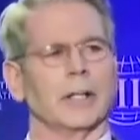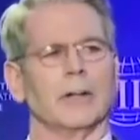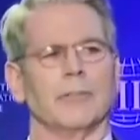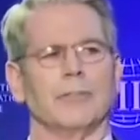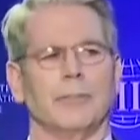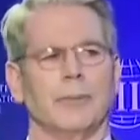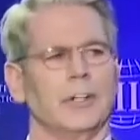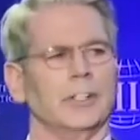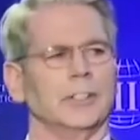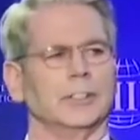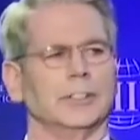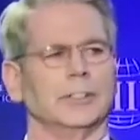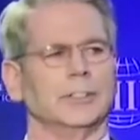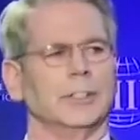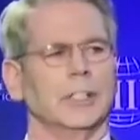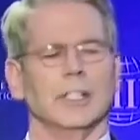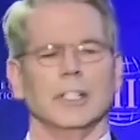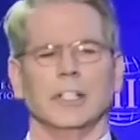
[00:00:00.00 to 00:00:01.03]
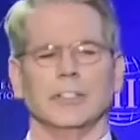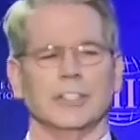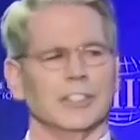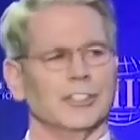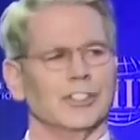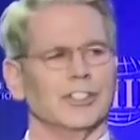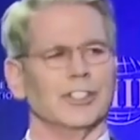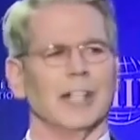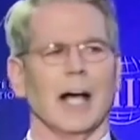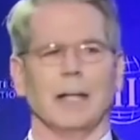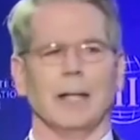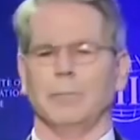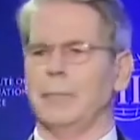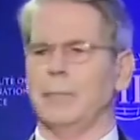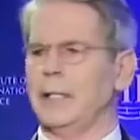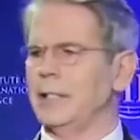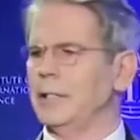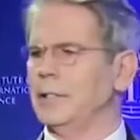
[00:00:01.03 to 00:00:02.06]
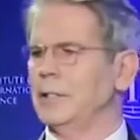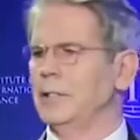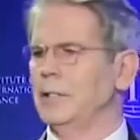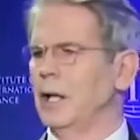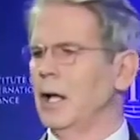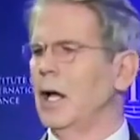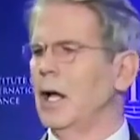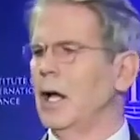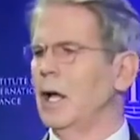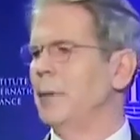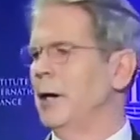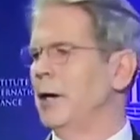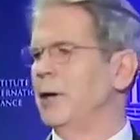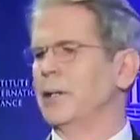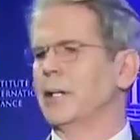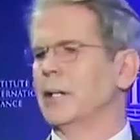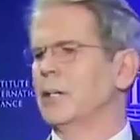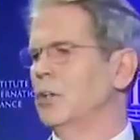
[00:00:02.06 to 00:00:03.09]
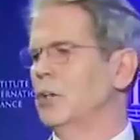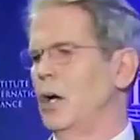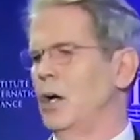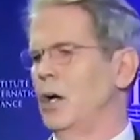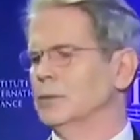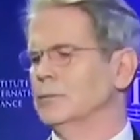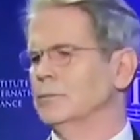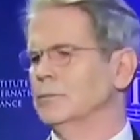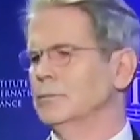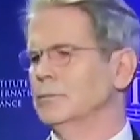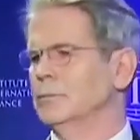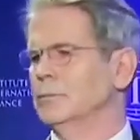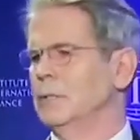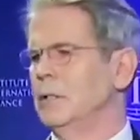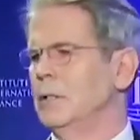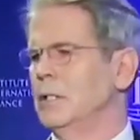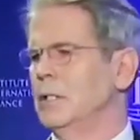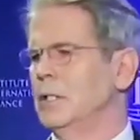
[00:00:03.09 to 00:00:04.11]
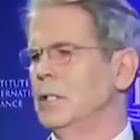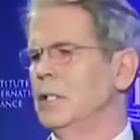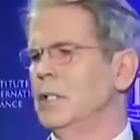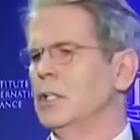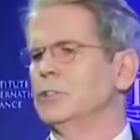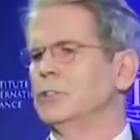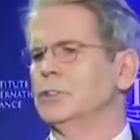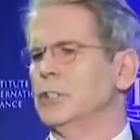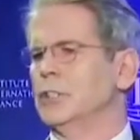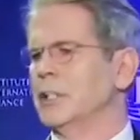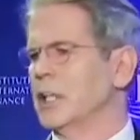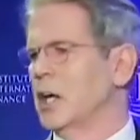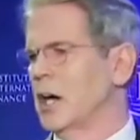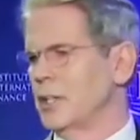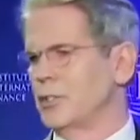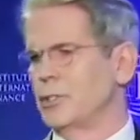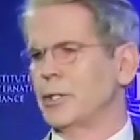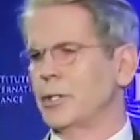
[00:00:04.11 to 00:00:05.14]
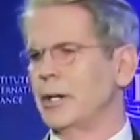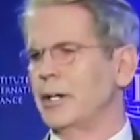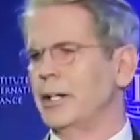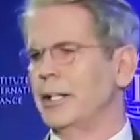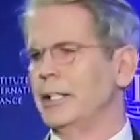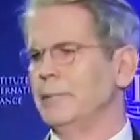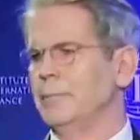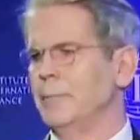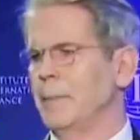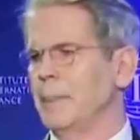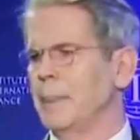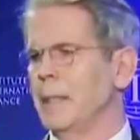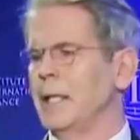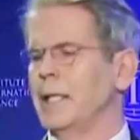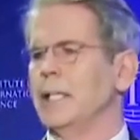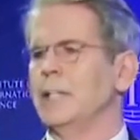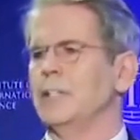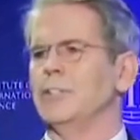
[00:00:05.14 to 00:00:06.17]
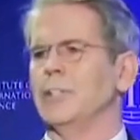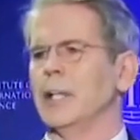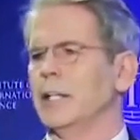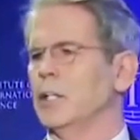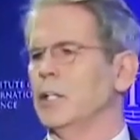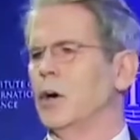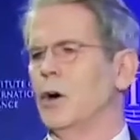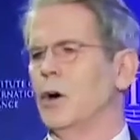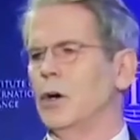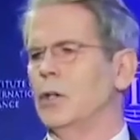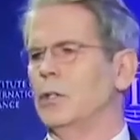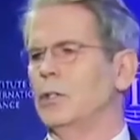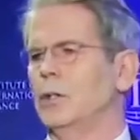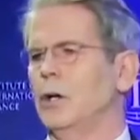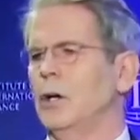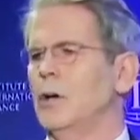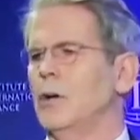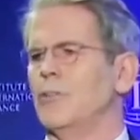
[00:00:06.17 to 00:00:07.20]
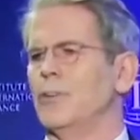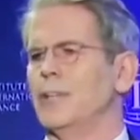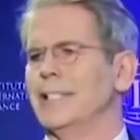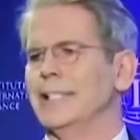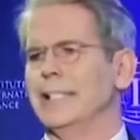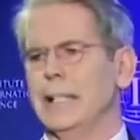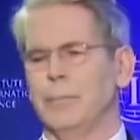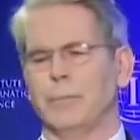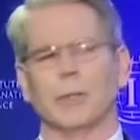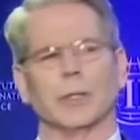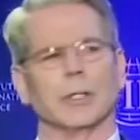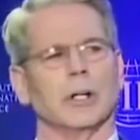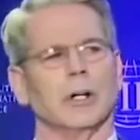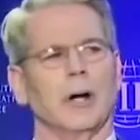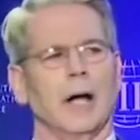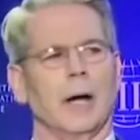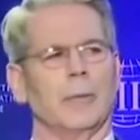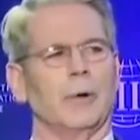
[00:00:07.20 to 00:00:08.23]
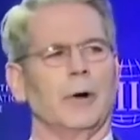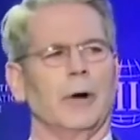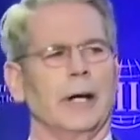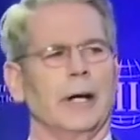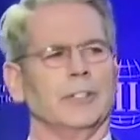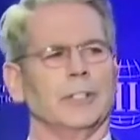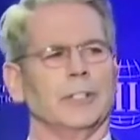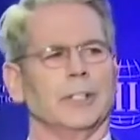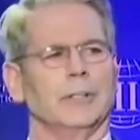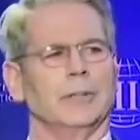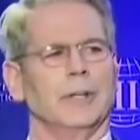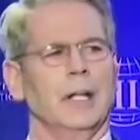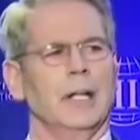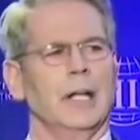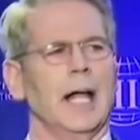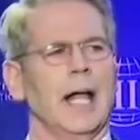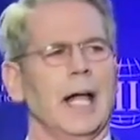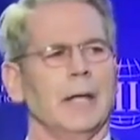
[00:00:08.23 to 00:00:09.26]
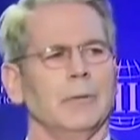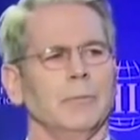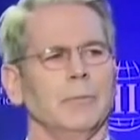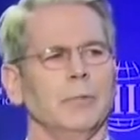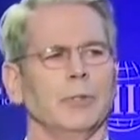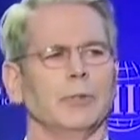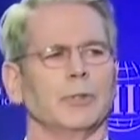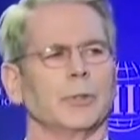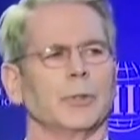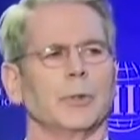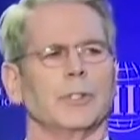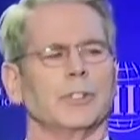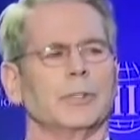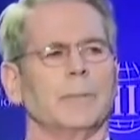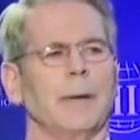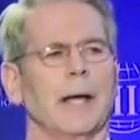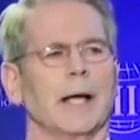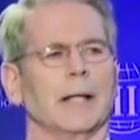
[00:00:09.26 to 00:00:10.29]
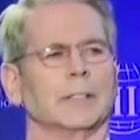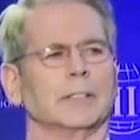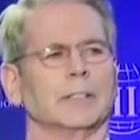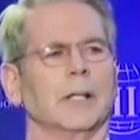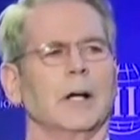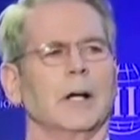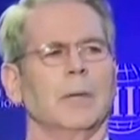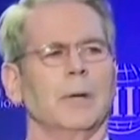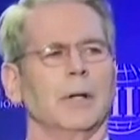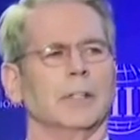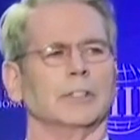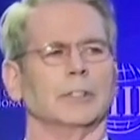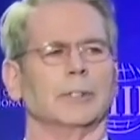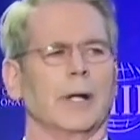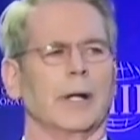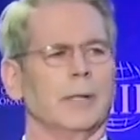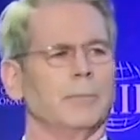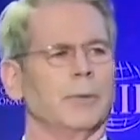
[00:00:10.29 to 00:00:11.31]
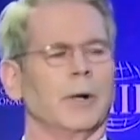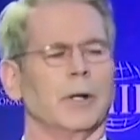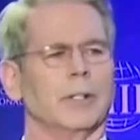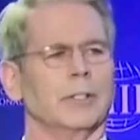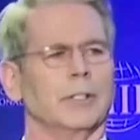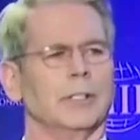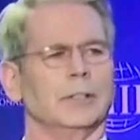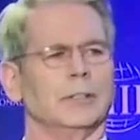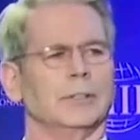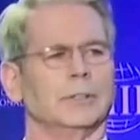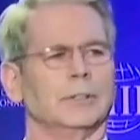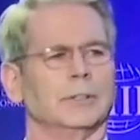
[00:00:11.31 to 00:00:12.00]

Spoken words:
first does not mean America alone. To the contrary, it is a call for deeper collaboration and mutual respect among trade partners.